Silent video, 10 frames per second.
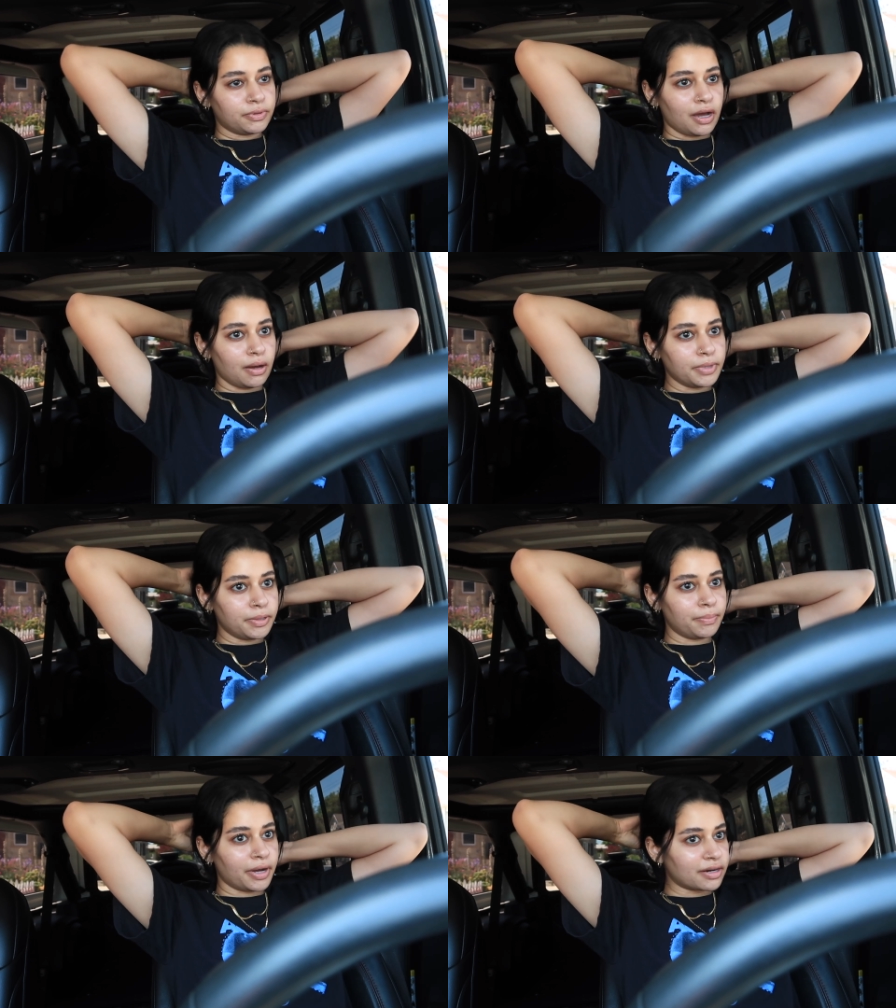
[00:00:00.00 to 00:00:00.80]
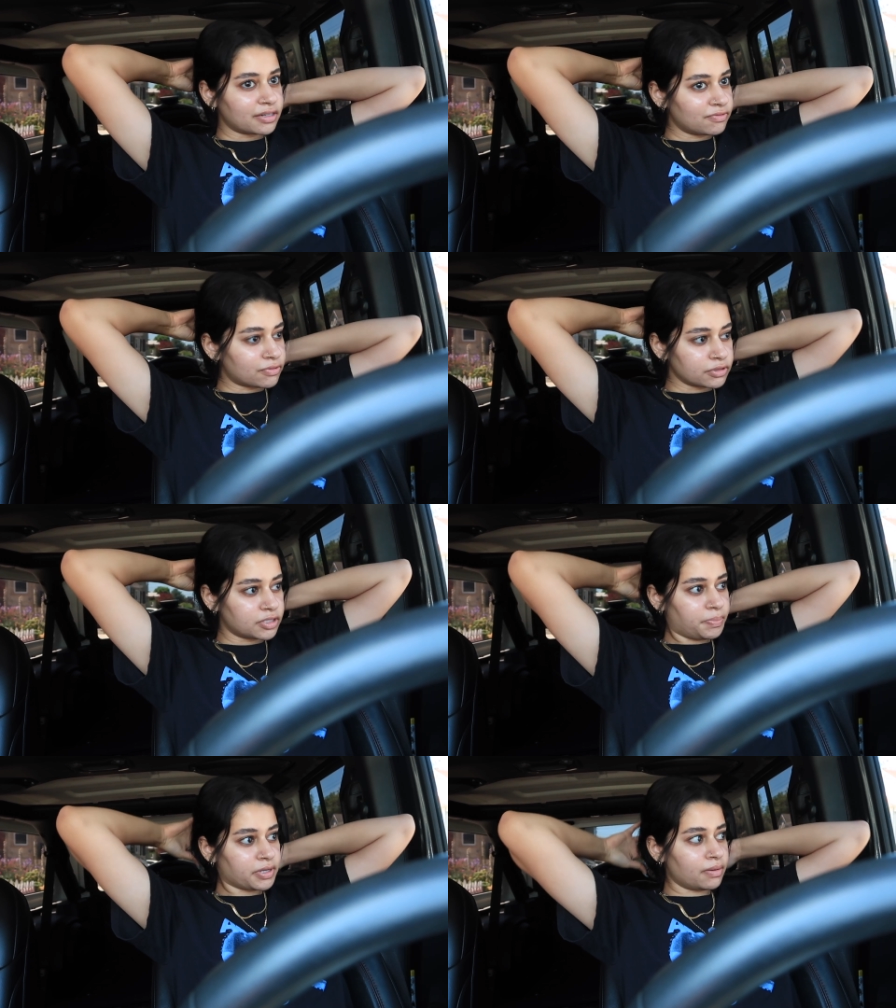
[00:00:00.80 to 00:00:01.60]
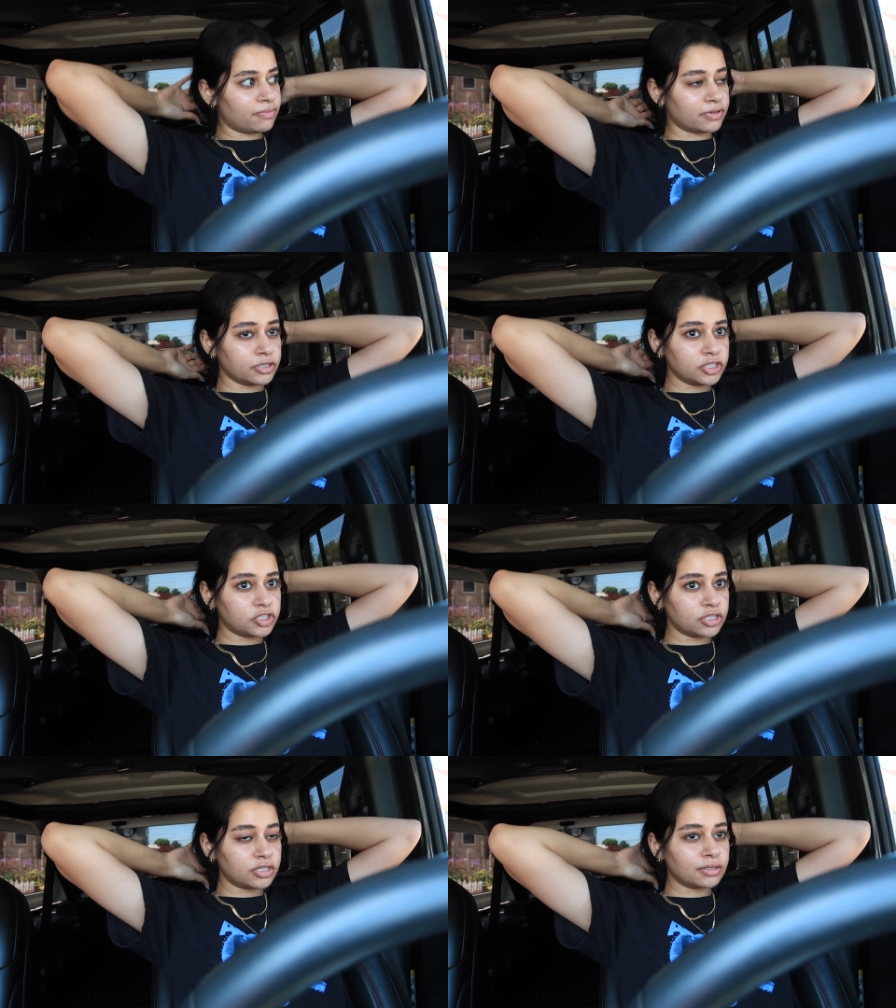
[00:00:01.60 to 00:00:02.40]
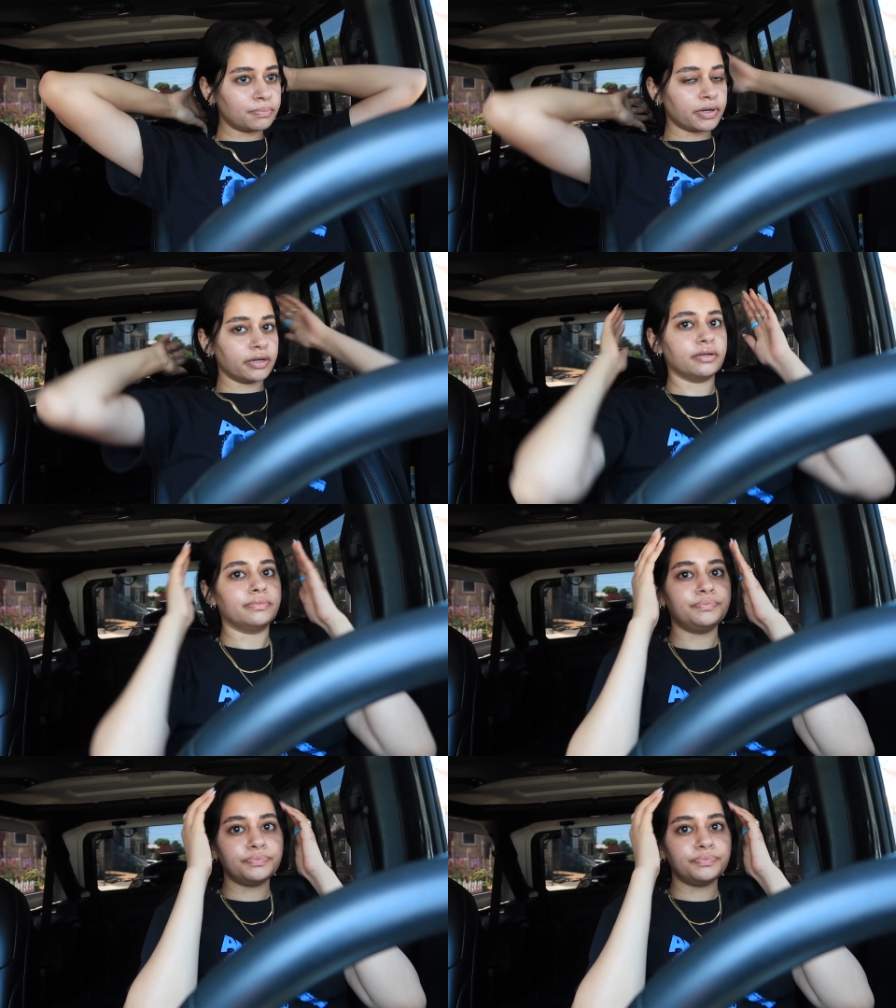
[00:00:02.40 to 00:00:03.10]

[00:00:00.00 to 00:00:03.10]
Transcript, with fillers: coming back and forth to pick up furniture, but